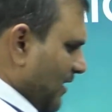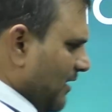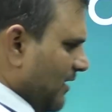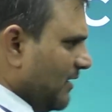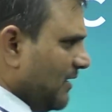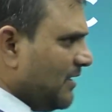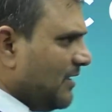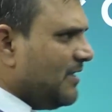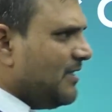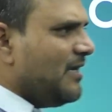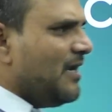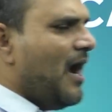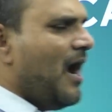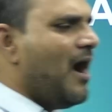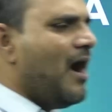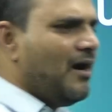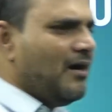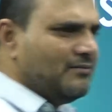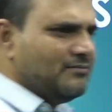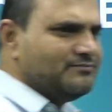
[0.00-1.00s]

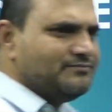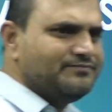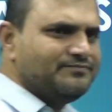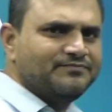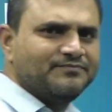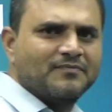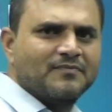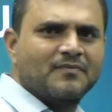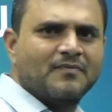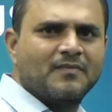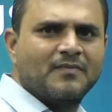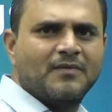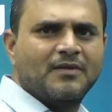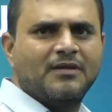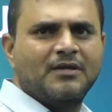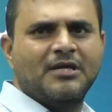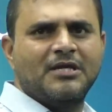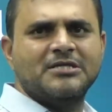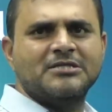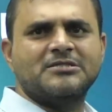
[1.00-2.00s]
India
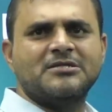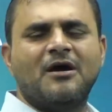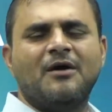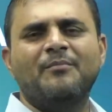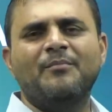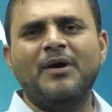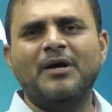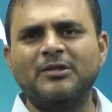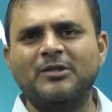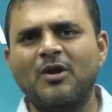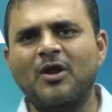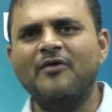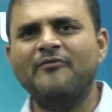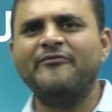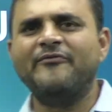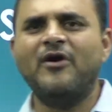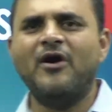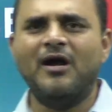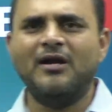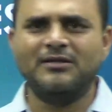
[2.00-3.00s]
is a mother of
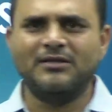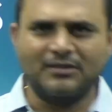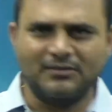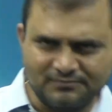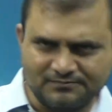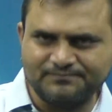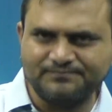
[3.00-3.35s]
cotton.